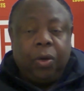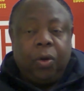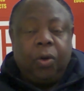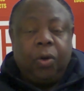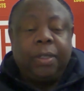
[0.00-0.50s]

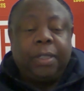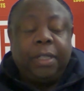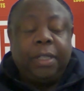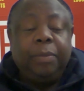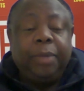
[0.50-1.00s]
or
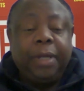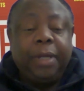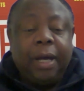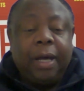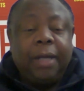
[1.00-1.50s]

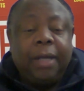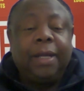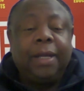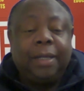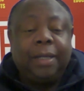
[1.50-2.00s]
TBR
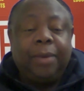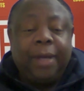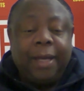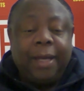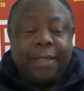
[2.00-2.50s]

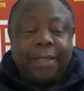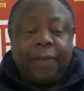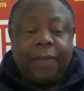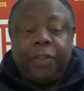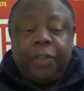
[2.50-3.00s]

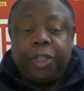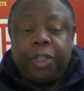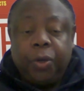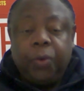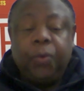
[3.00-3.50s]
SSF
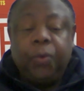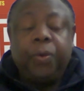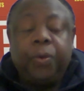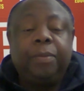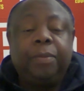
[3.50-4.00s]
Show
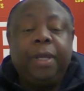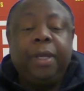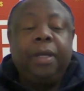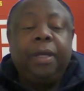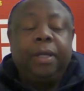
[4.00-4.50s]
with
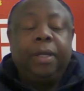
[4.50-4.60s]
me,